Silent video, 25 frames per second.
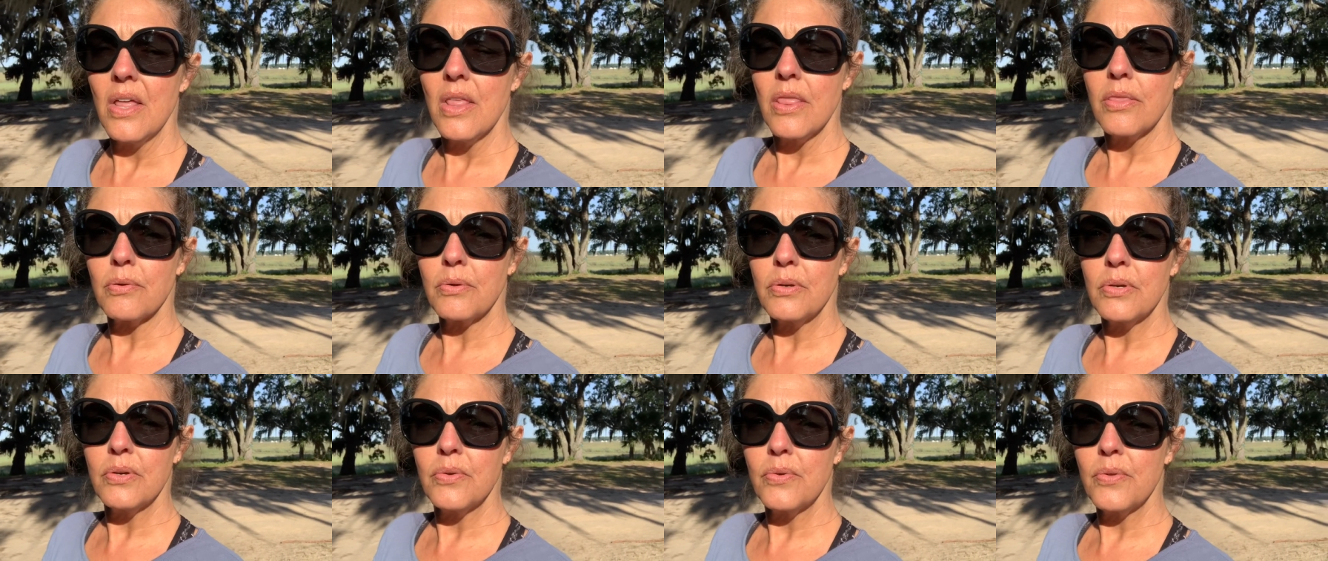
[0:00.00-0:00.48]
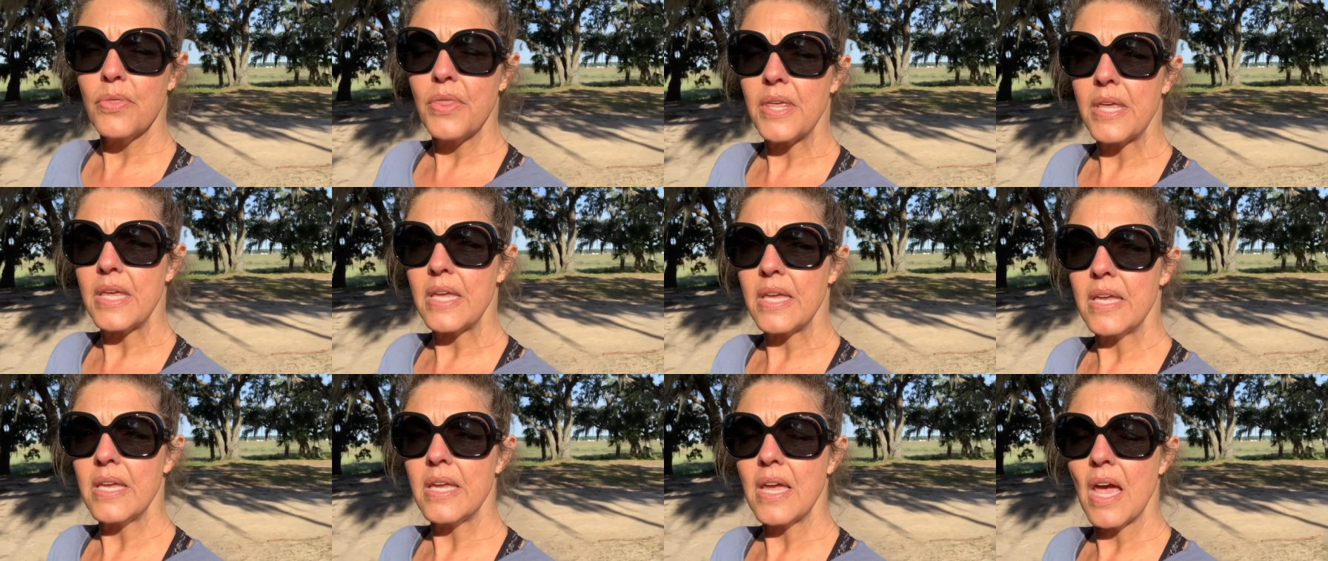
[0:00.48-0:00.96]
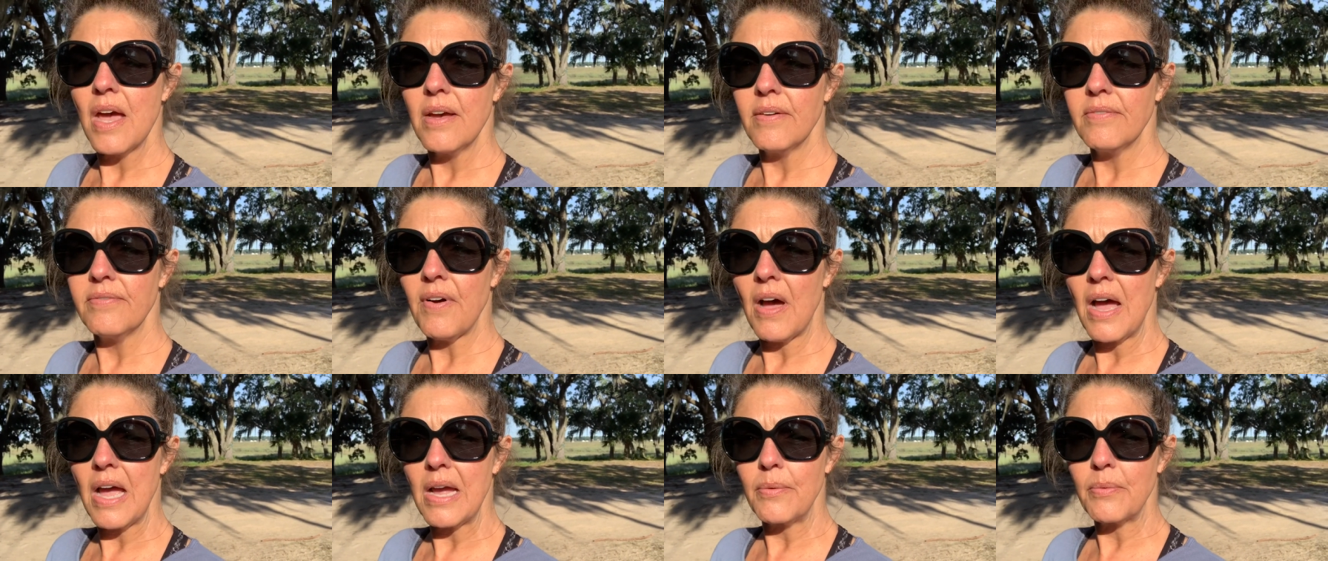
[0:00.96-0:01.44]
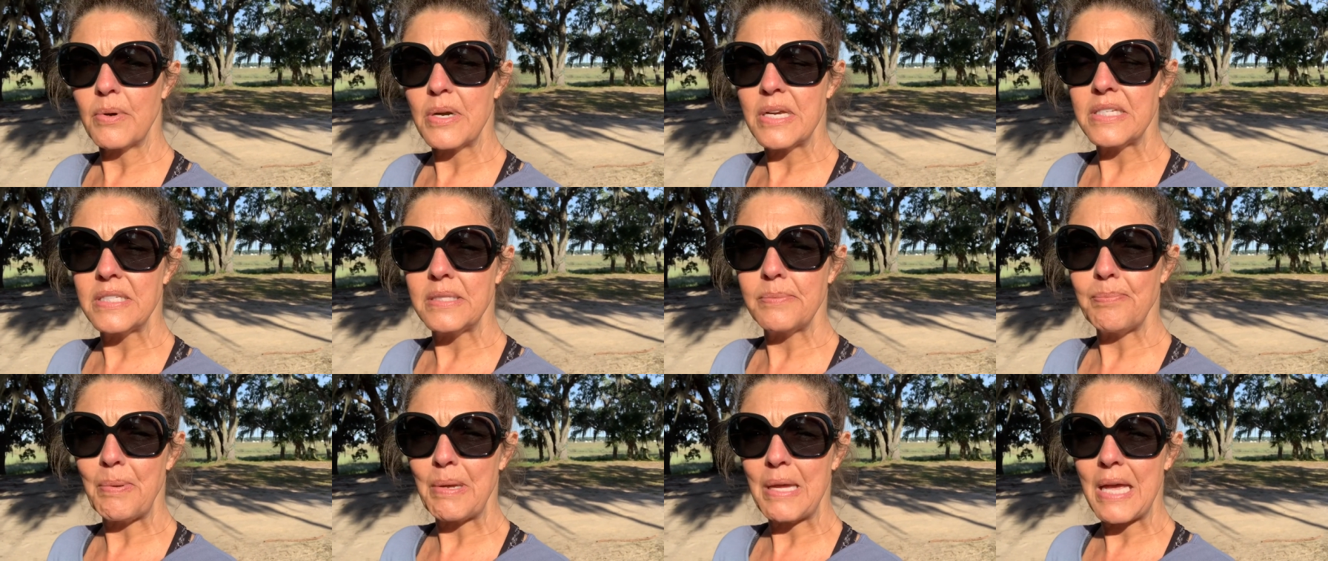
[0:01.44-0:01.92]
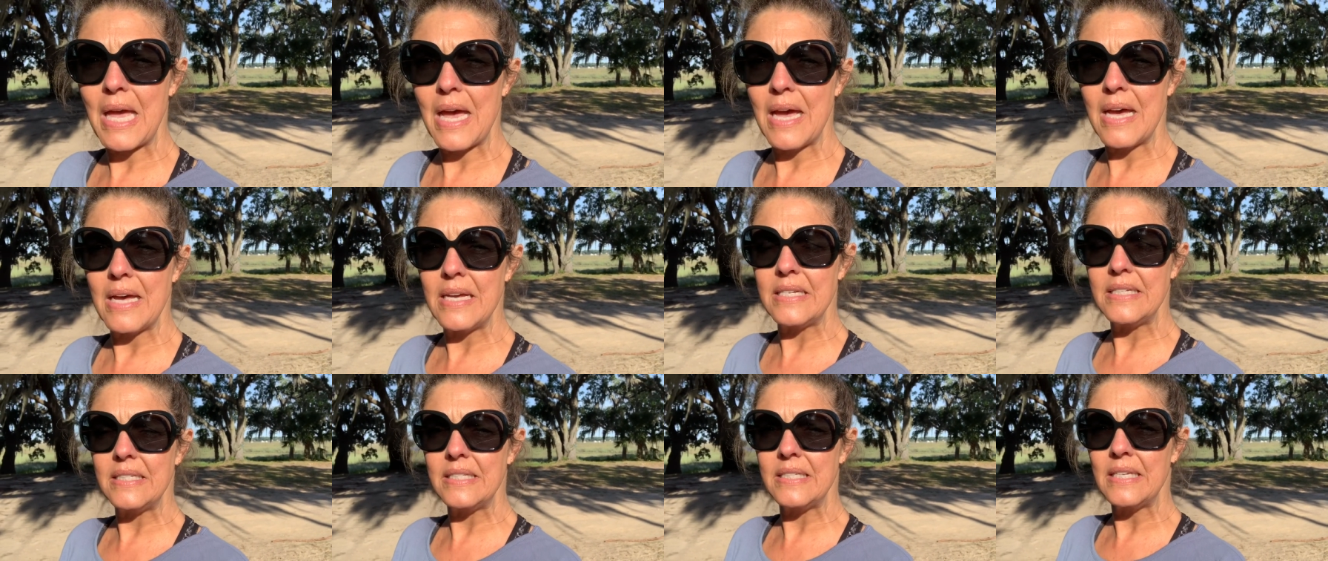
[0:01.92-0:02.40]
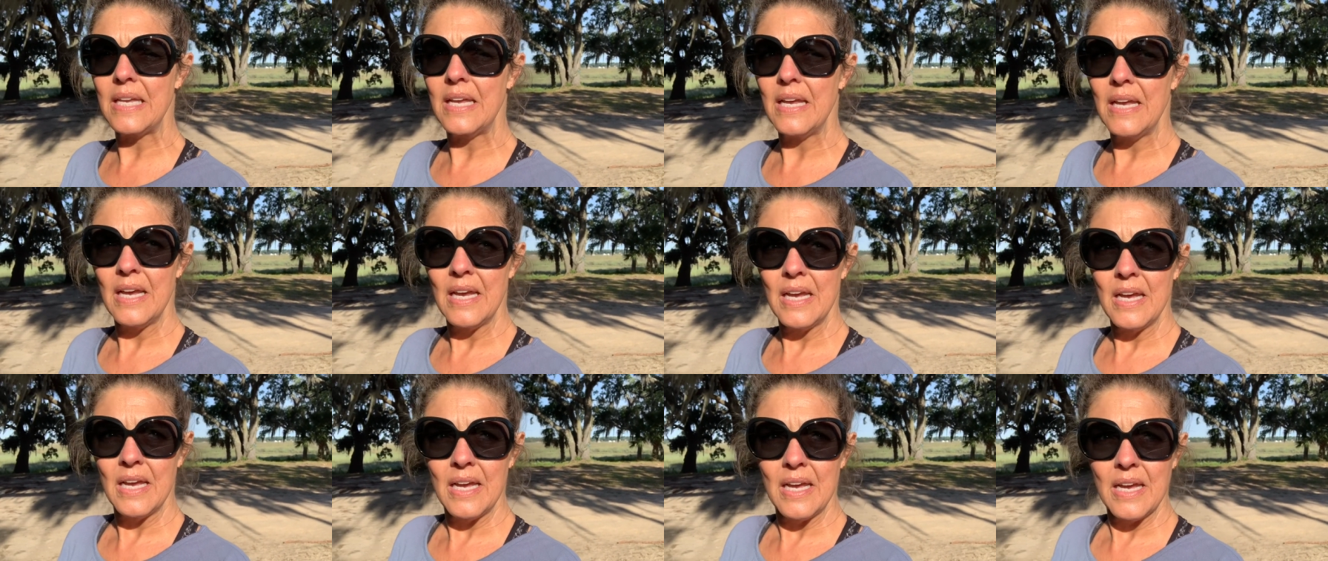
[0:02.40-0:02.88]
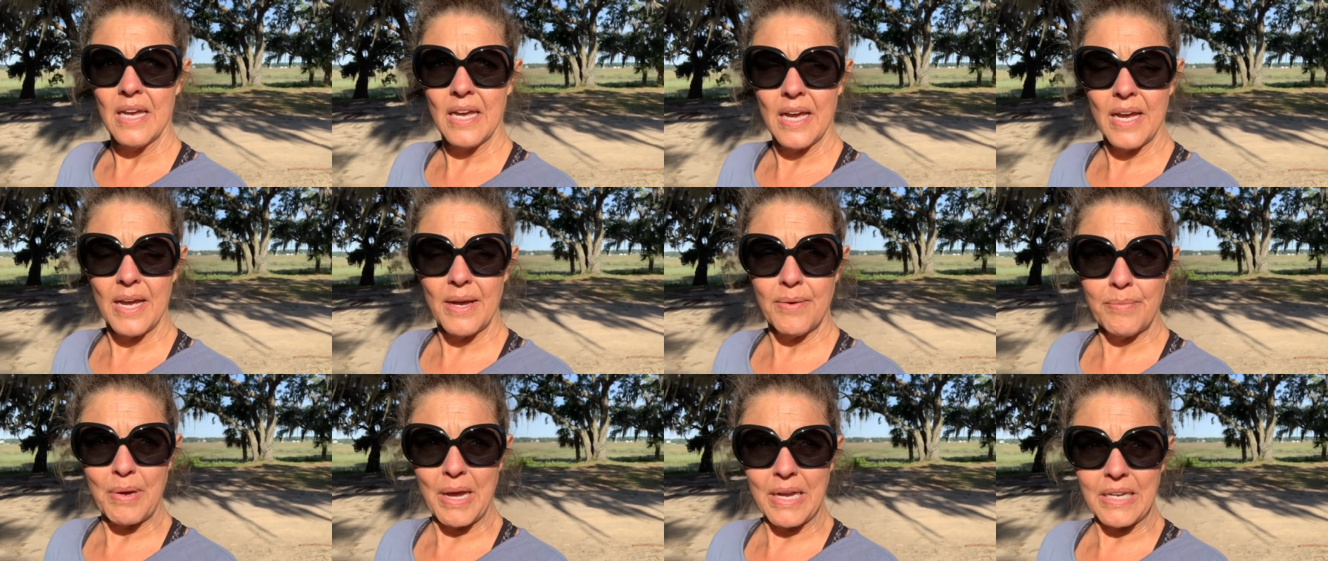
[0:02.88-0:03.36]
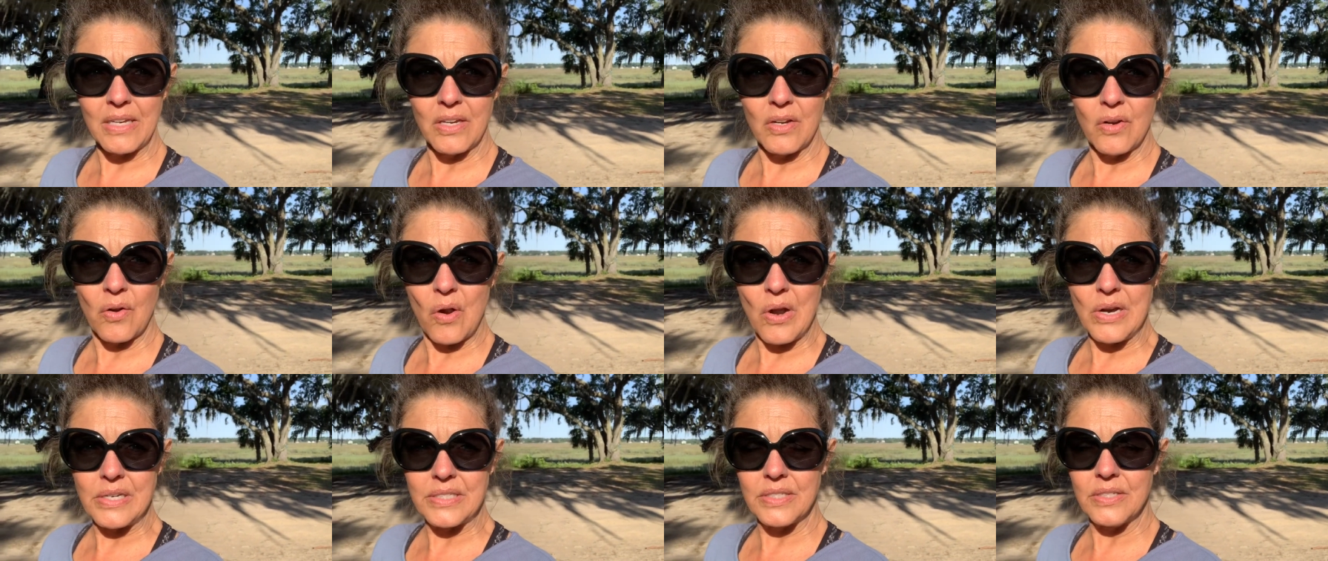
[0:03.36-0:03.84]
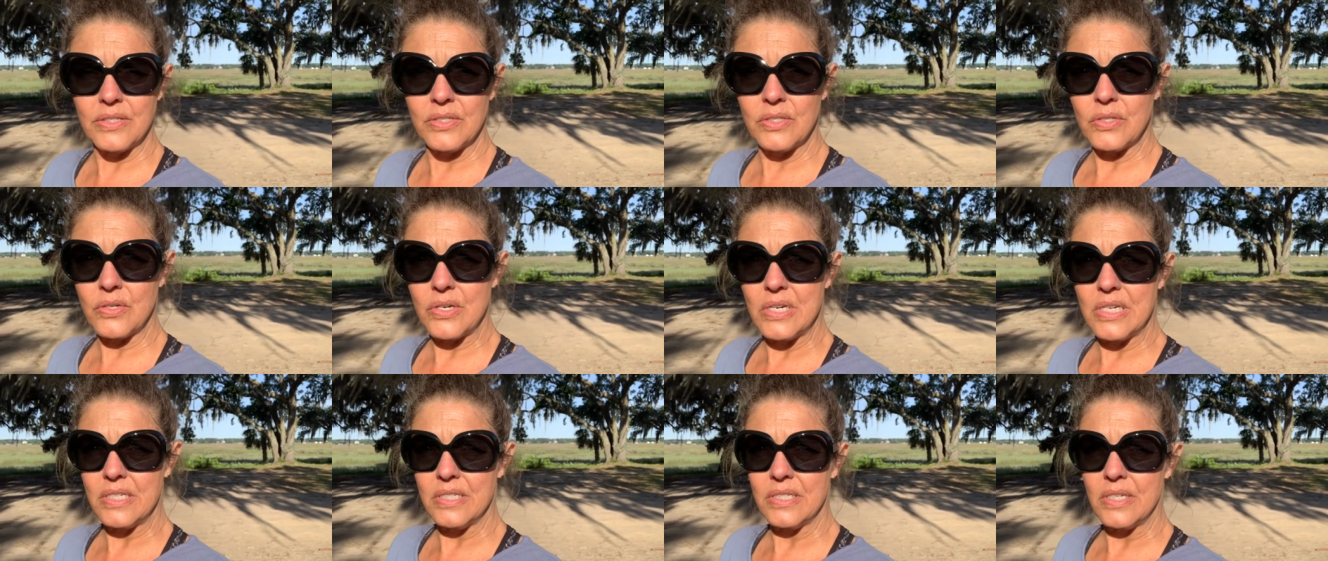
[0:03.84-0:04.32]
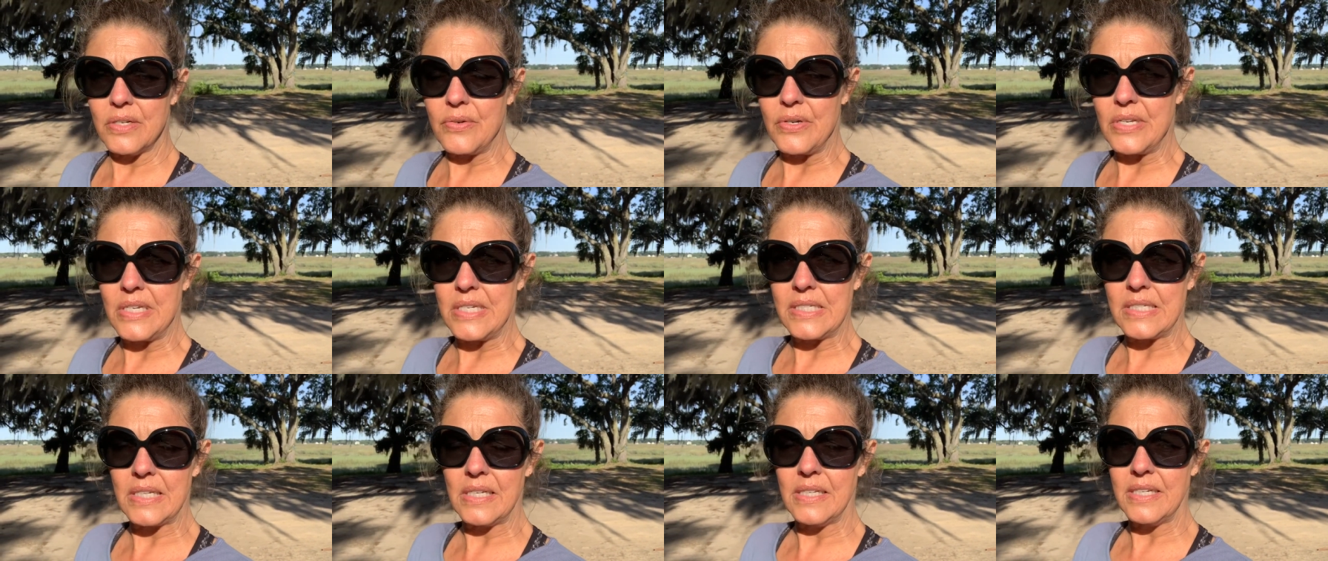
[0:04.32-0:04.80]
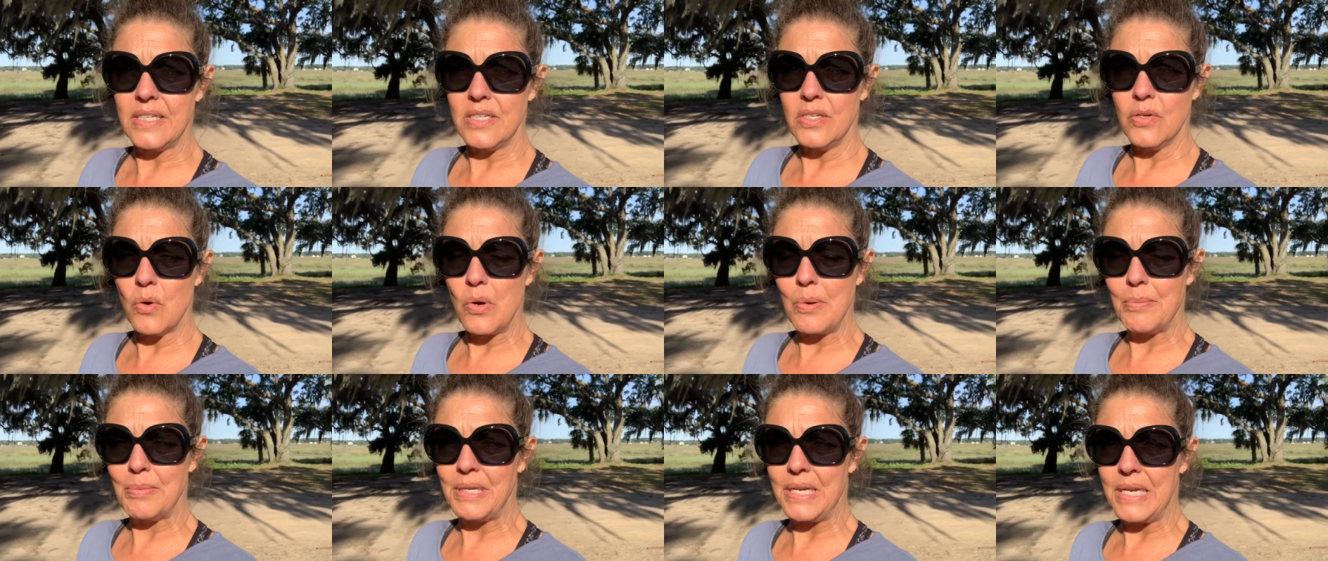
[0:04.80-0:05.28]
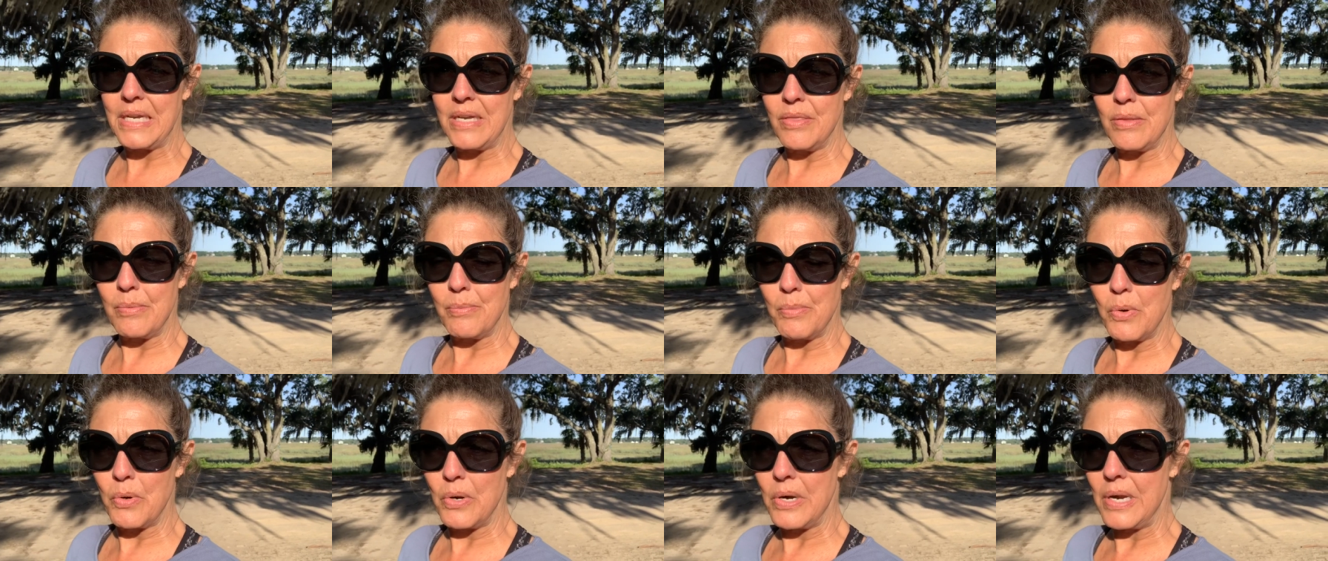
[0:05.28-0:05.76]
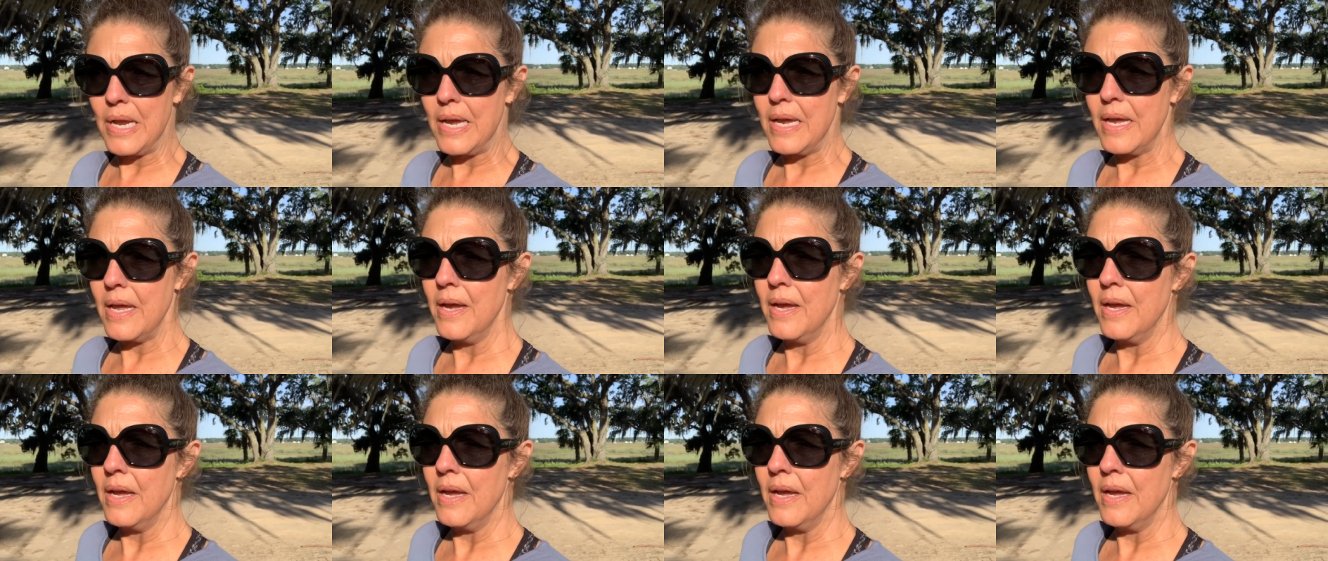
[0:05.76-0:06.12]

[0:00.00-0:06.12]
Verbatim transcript: through the virus because um, I can cross the street so easily. Normally in the morning,